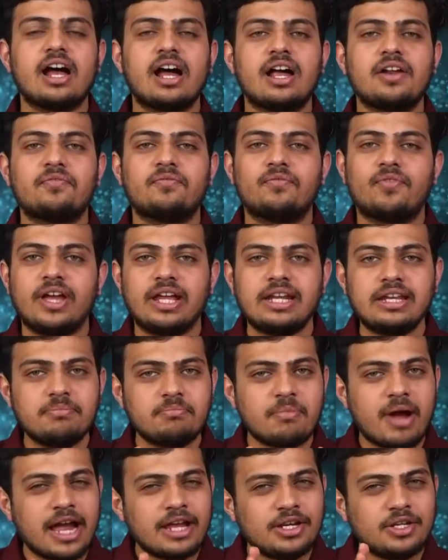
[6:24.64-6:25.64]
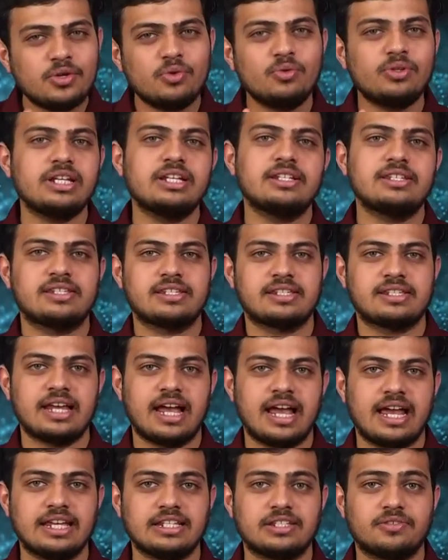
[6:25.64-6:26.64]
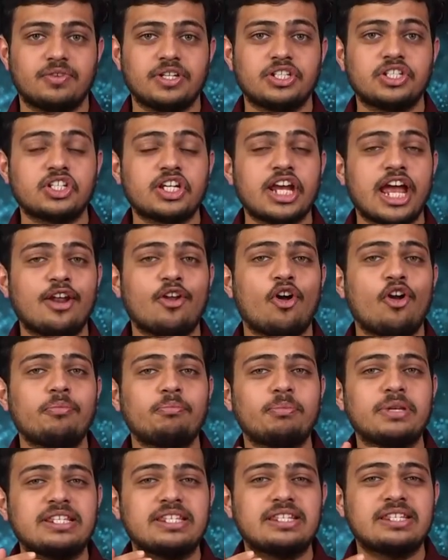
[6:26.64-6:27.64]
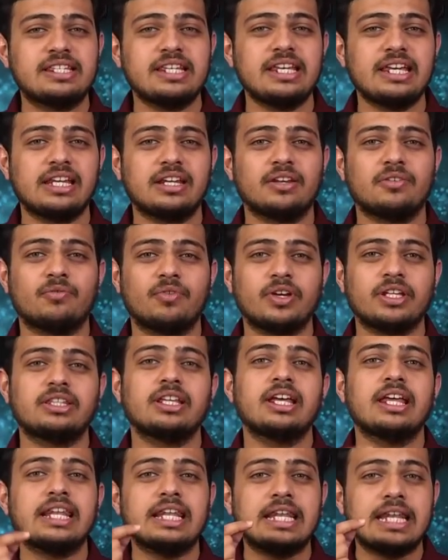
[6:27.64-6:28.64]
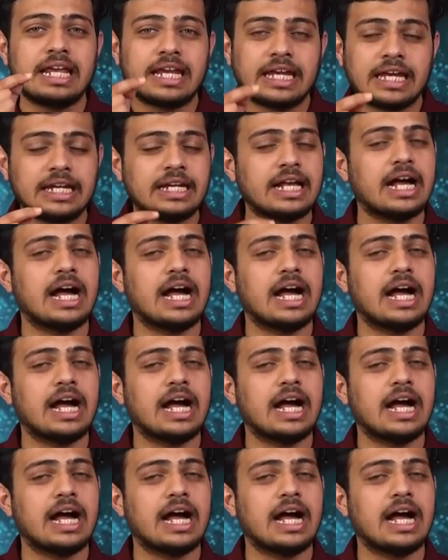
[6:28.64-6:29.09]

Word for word: are very minute in size which cannot be seen with naked